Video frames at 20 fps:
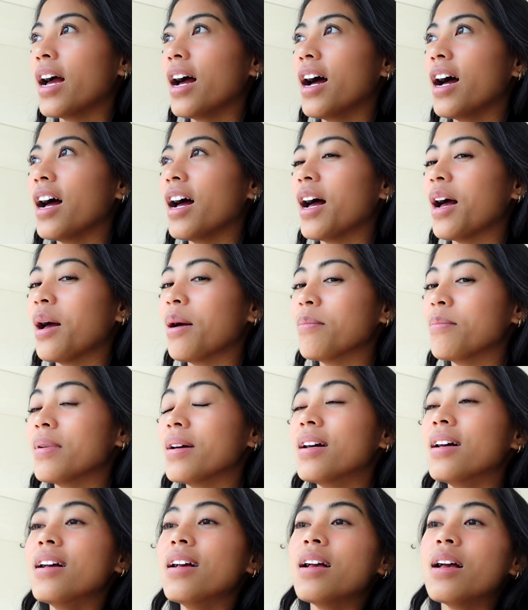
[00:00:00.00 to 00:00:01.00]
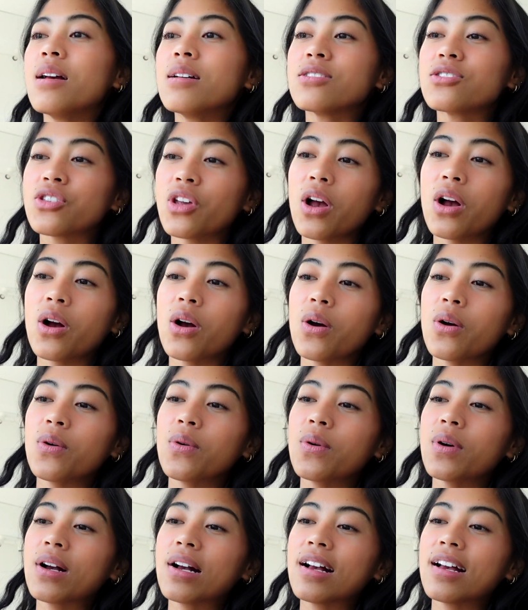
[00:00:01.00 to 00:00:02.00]
Um,
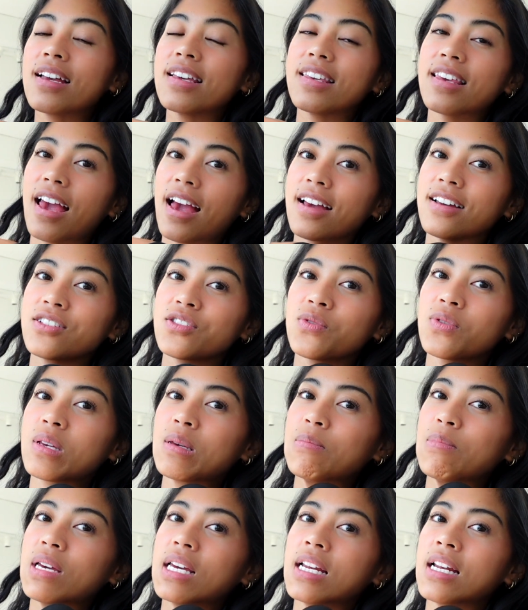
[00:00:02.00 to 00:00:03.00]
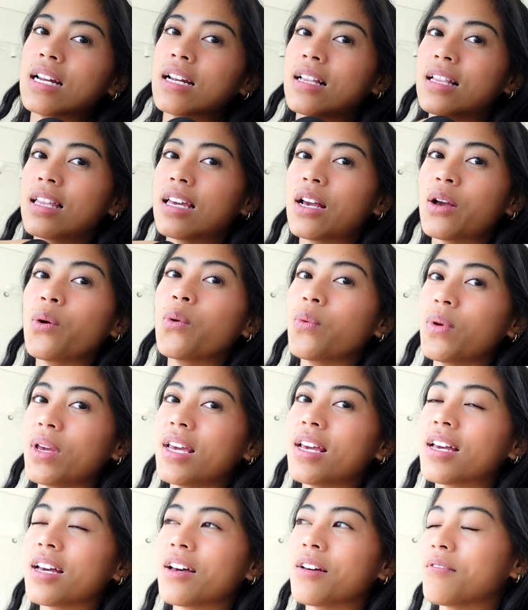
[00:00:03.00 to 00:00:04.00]
so yeah, it's only been like a
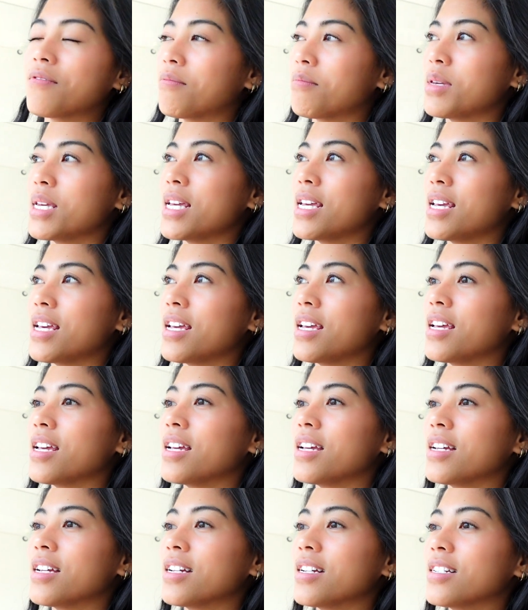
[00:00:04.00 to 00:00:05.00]
week of me